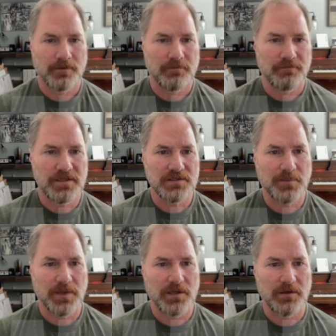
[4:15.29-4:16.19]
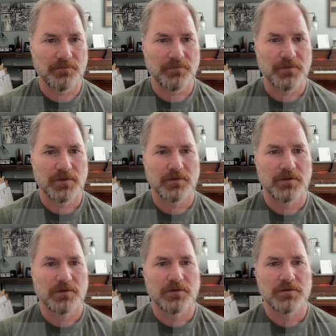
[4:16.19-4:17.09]
Fees paid.
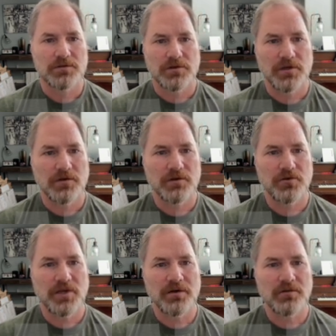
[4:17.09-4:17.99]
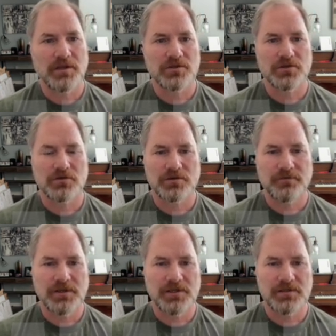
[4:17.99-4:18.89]
So here you enter the
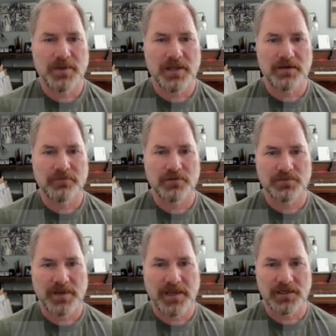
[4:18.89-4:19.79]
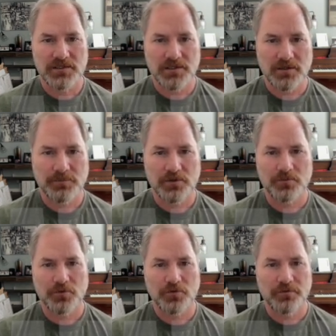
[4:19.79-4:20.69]
insurance fees paid for this package and
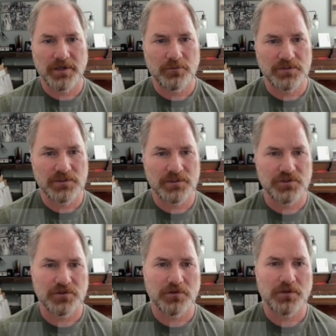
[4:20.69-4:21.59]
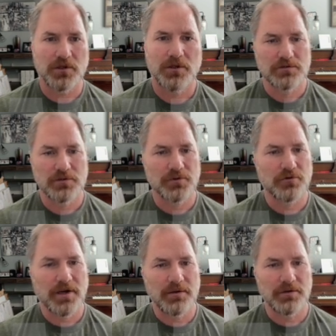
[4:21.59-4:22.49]
upload proof that it was insured. So with
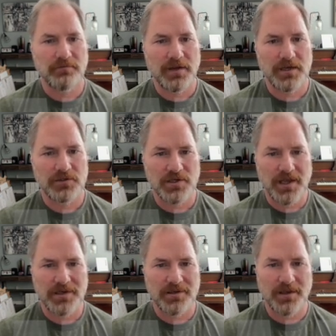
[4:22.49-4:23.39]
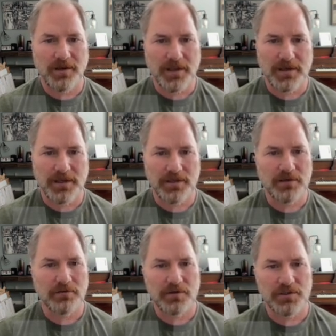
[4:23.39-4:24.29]
Ground Advantage, I did not add
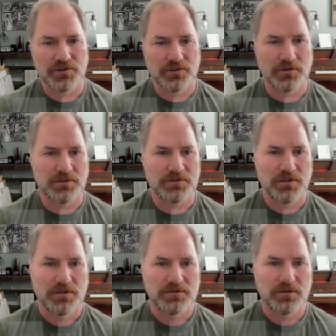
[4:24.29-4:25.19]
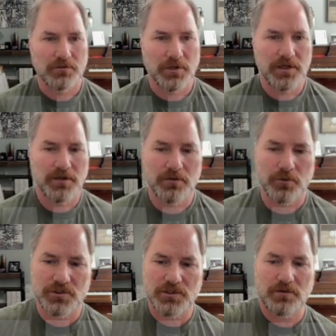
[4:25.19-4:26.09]
any other insurance. So right here,
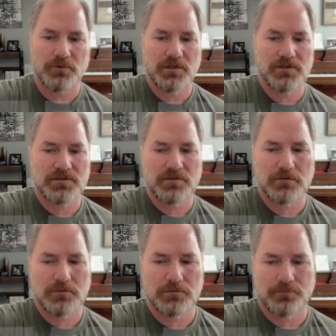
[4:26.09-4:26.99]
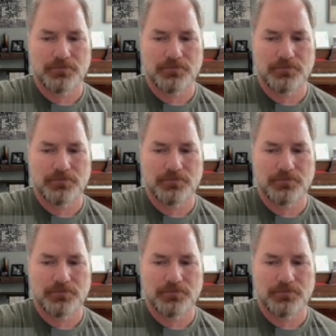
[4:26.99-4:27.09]
we're just going to put in 0.